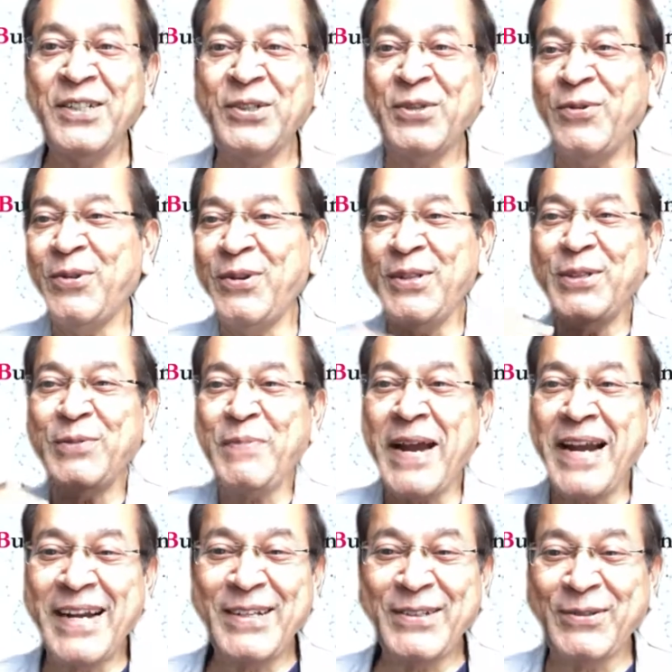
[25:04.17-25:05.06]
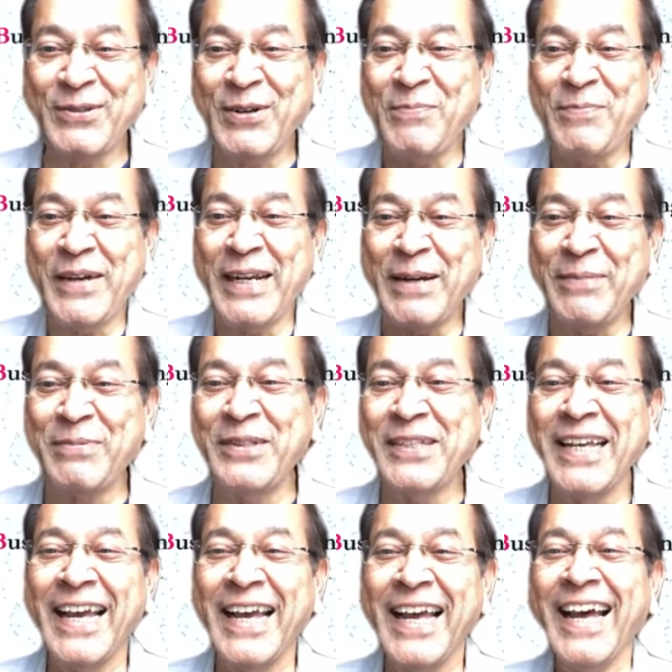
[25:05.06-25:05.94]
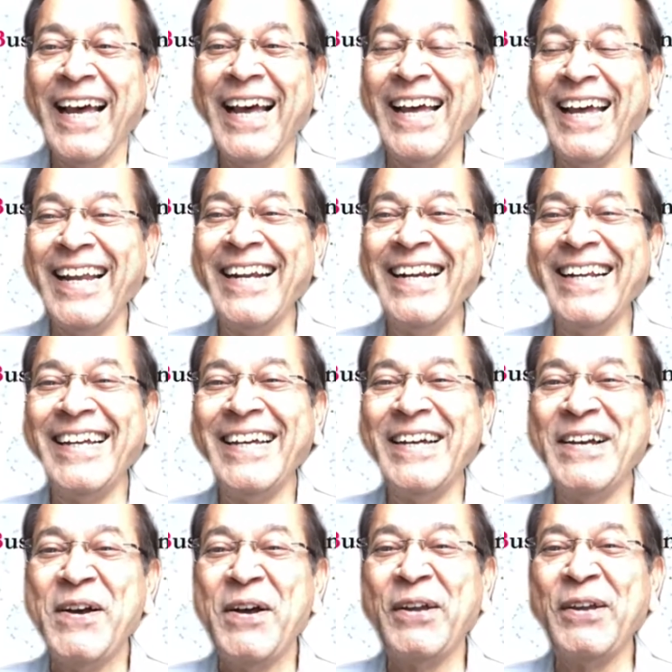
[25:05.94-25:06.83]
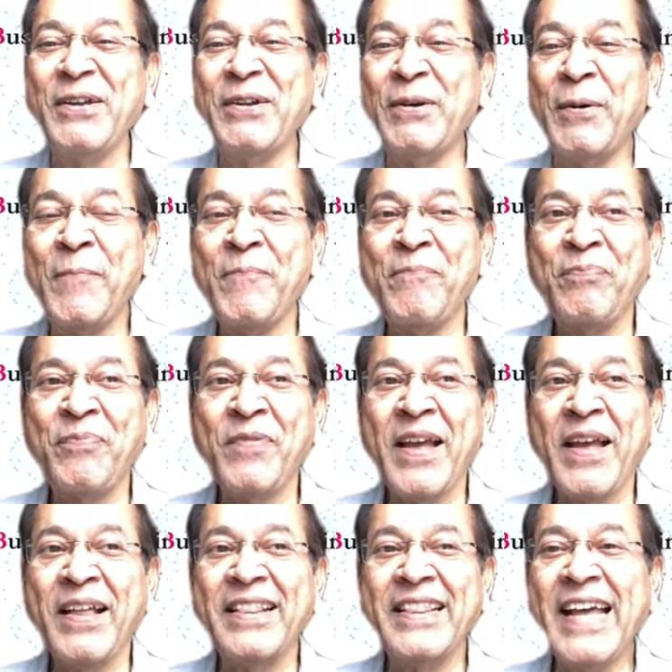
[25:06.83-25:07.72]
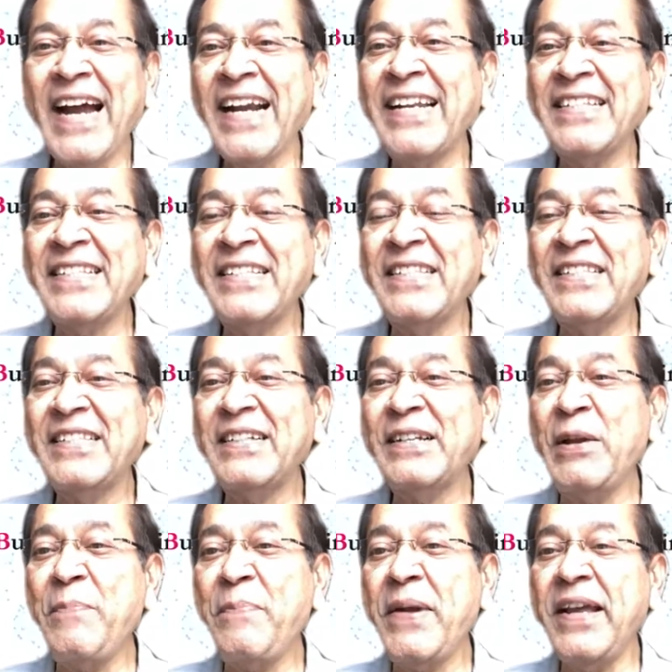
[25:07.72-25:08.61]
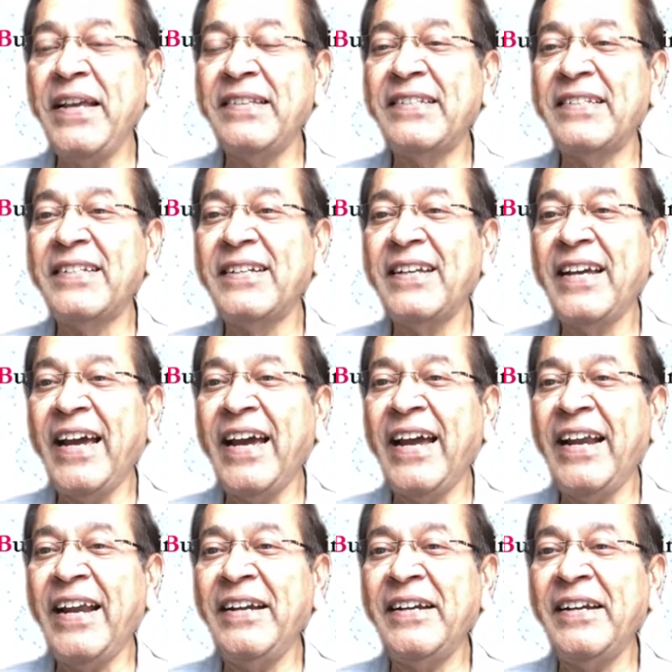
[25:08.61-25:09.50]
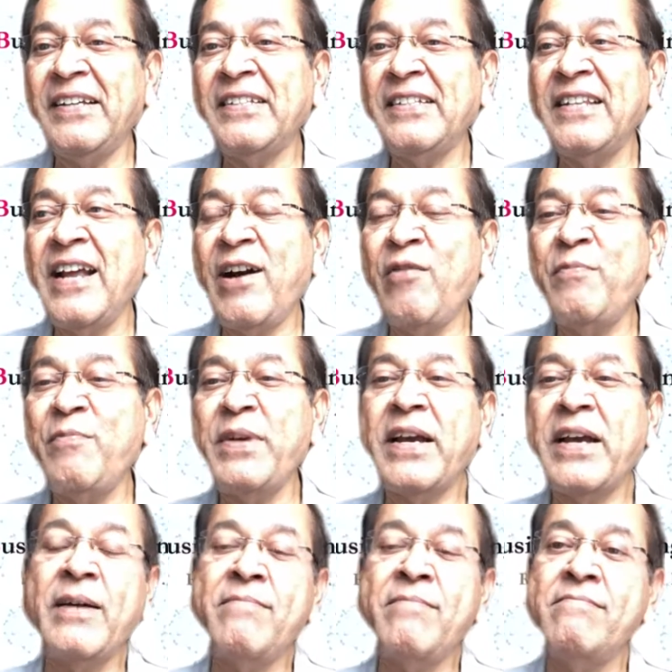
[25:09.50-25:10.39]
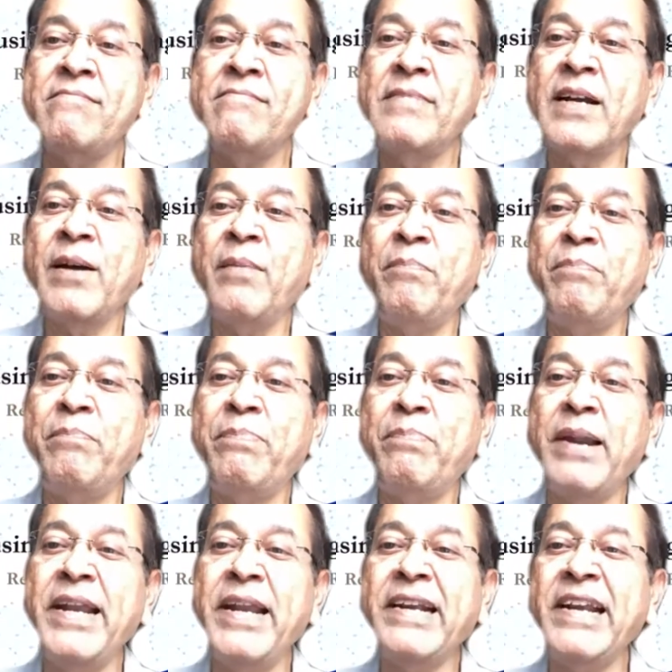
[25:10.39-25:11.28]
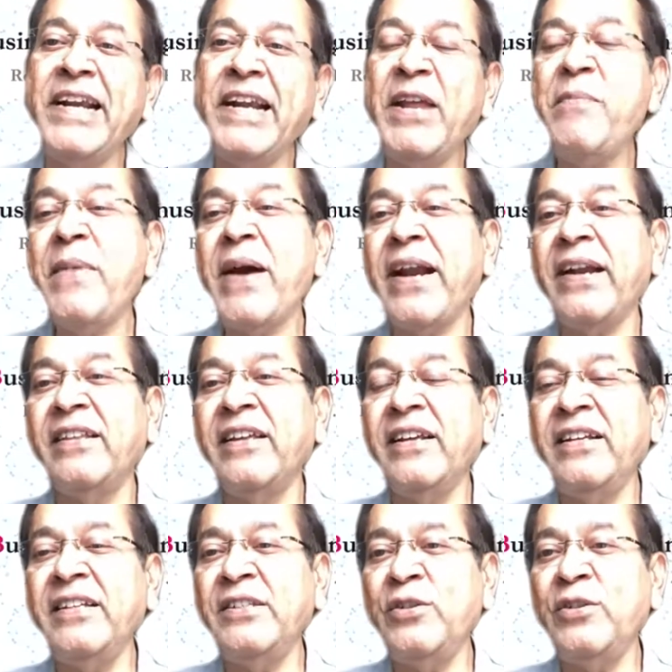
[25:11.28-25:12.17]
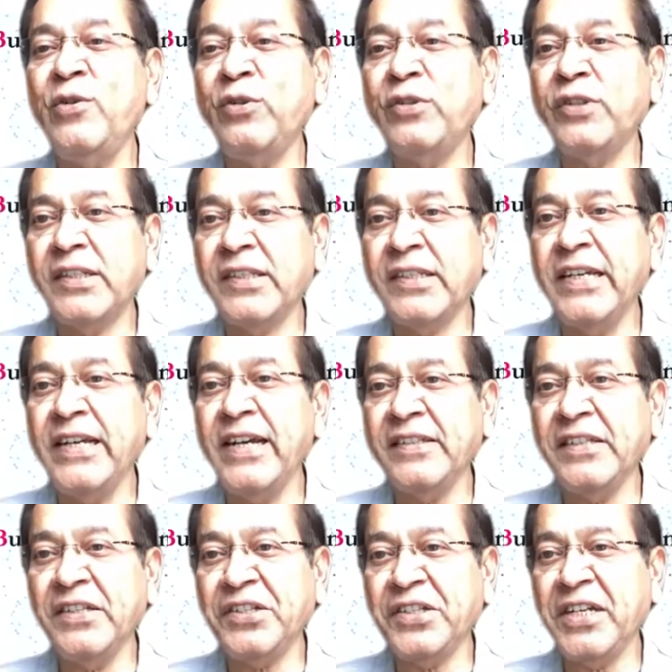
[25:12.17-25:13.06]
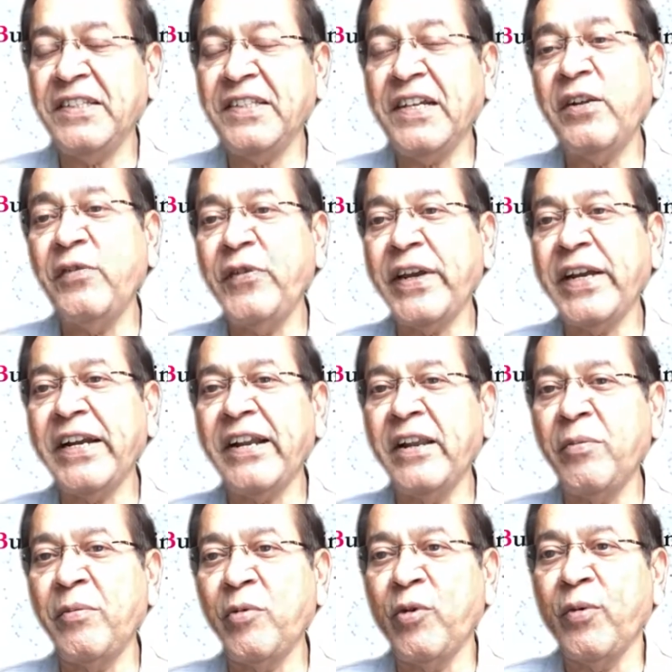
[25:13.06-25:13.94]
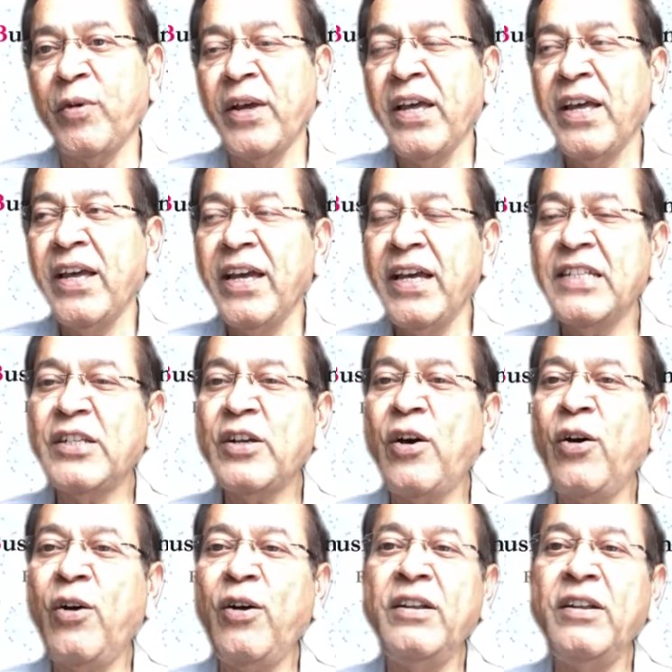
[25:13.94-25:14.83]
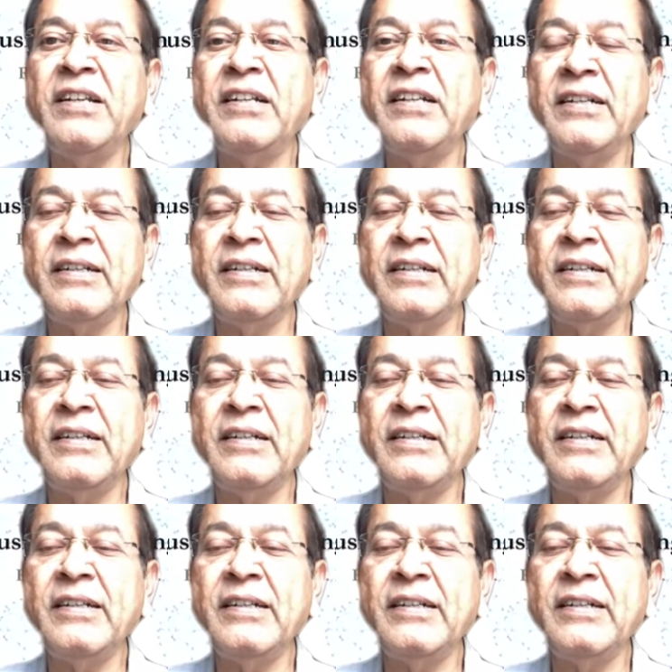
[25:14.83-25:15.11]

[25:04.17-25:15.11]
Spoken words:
is torn, his pant is torn, perhaps. And, that has replaced, and it has now become completely demat. There is no such thing as a share certificate anymore. It's all,